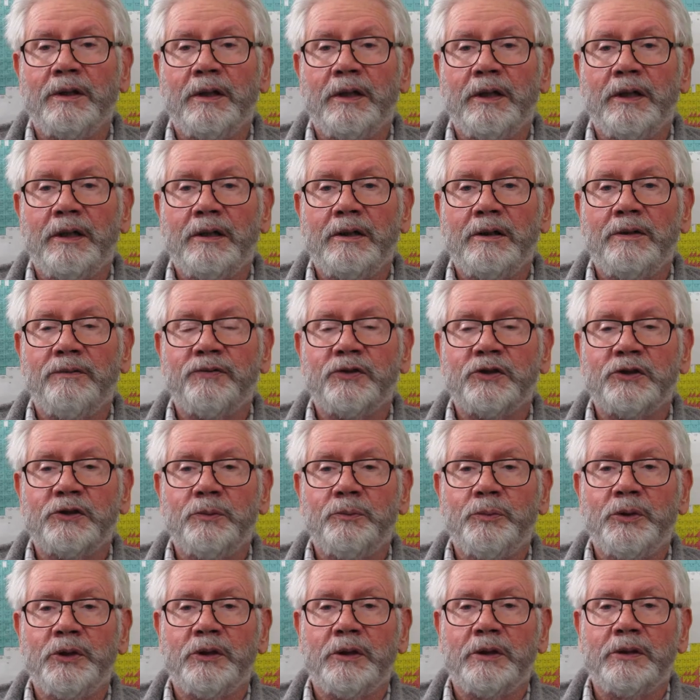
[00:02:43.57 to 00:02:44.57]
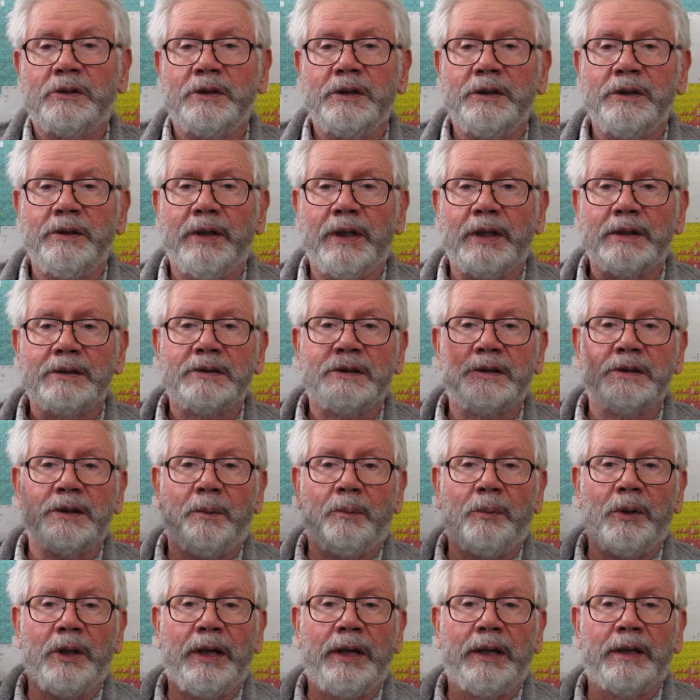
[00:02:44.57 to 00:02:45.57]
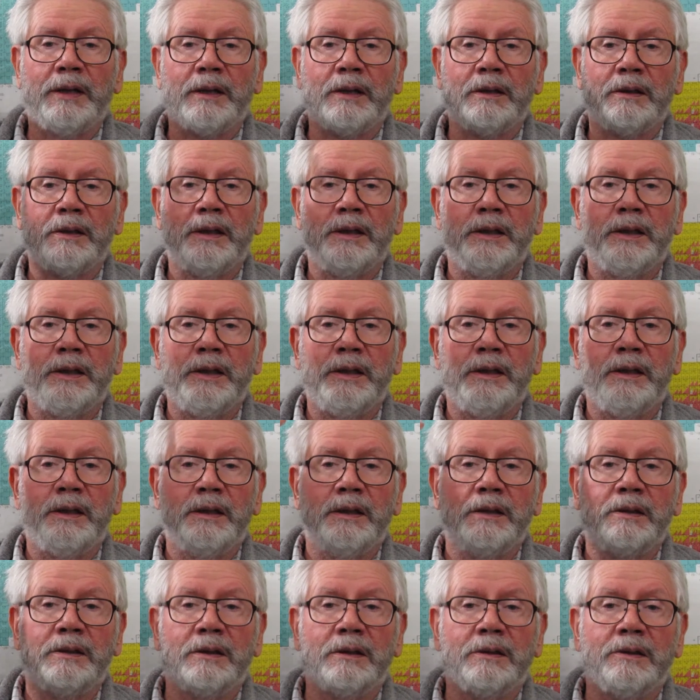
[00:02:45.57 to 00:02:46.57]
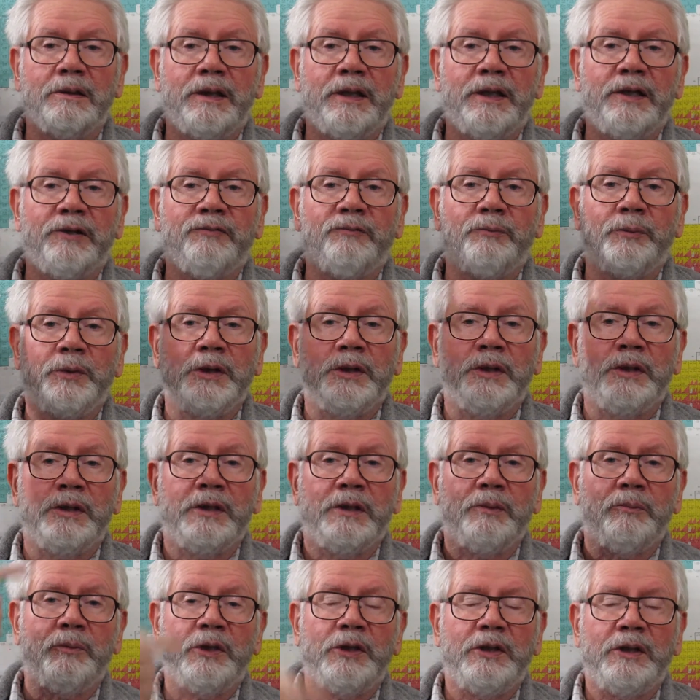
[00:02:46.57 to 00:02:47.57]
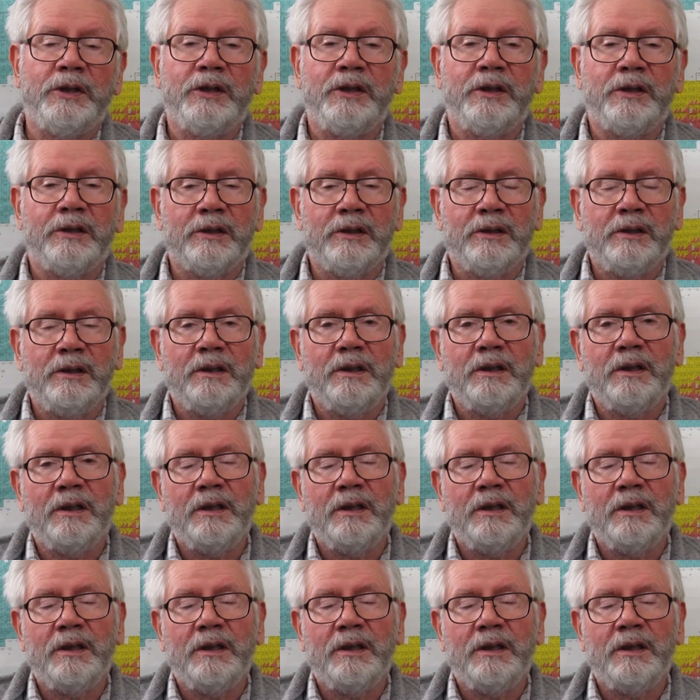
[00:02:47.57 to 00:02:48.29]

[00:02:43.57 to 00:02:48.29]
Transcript: line of stability, that's the black line on the graph behind me here,